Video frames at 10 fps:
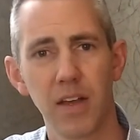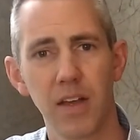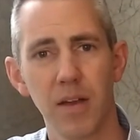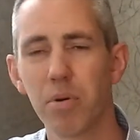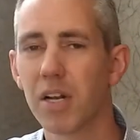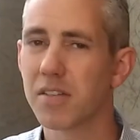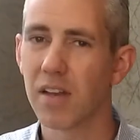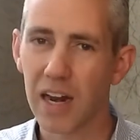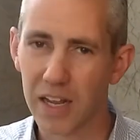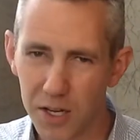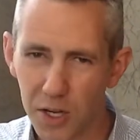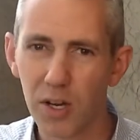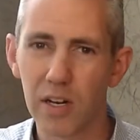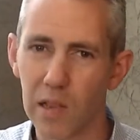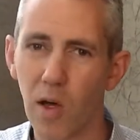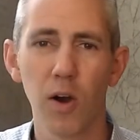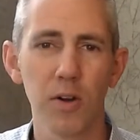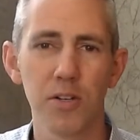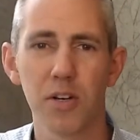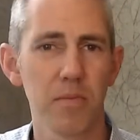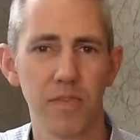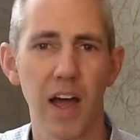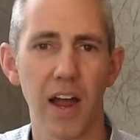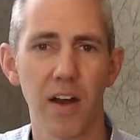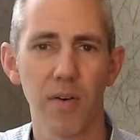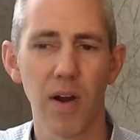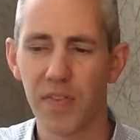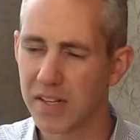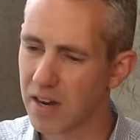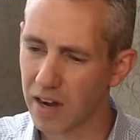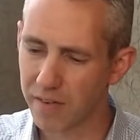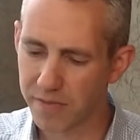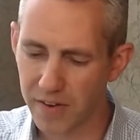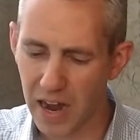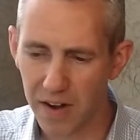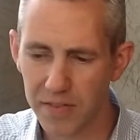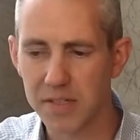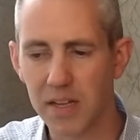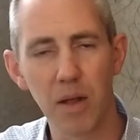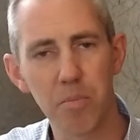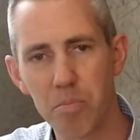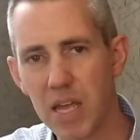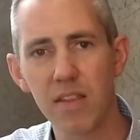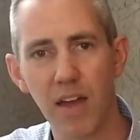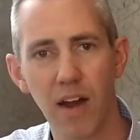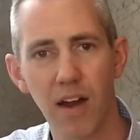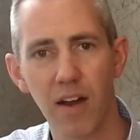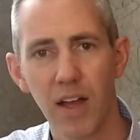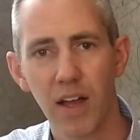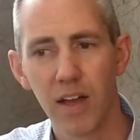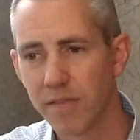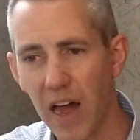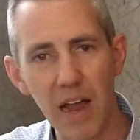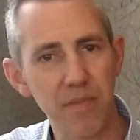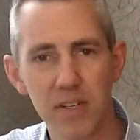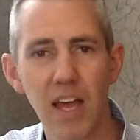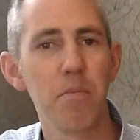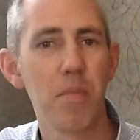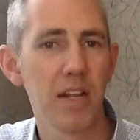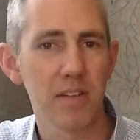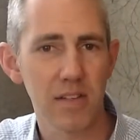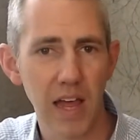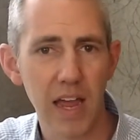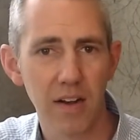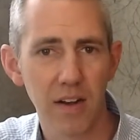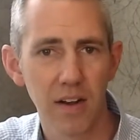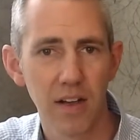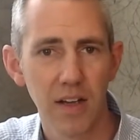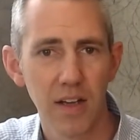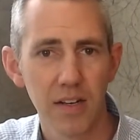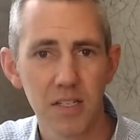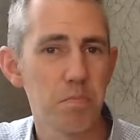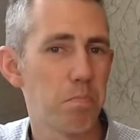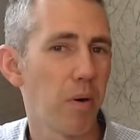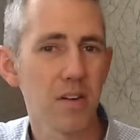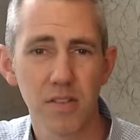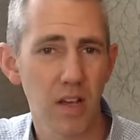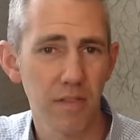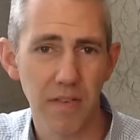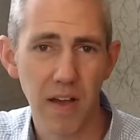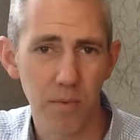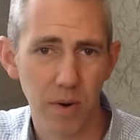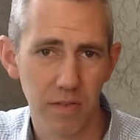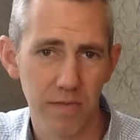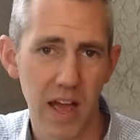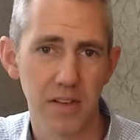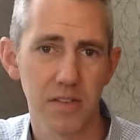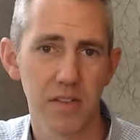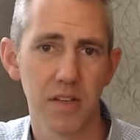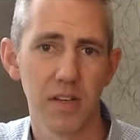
But it's not a good long-term fire, right? That's not a fire that's going to be there 5 or 10 minutes later. It just burns itself out real fast.